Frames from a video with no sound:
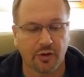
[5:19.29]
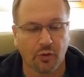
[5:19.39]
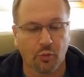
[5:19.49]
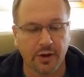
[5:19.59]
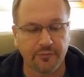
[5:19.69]

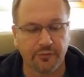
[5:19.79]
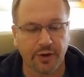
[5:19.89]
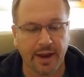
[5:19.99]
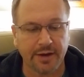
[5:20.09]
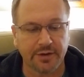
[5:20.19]
one
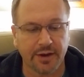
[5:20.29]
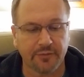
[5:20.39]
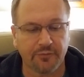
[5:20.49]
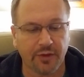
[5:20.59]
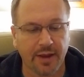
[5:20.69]
for
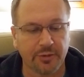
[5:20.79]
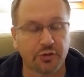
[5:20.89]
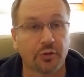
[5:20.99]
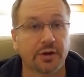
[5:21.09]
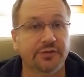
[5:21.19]

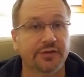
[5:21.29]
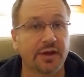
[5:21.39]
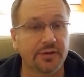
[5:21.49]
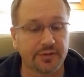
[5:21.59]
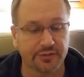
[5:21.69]
anti-inflammatory
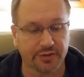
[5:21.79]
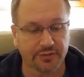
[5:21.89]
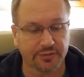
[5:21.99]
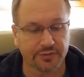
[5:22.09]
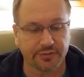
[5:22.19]
skin
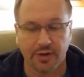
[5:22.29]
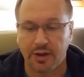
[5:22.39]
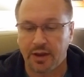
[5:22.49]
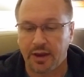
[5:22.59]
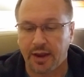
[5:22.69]
diseases
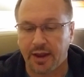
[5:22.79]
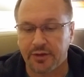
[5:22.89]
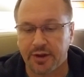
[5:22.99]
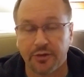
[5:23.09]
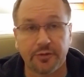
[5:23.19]
and
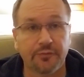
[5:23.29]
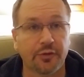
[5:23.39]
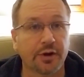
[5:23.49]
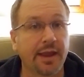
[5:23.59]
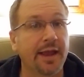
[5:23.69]
the other
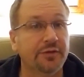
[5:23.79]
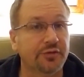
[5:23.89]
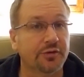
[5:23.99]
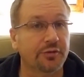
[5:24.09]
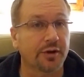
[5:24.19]
for a
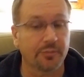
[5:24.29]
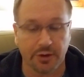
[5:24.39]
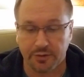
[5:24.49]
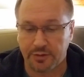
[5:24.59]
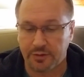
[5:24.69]
cancer treatment.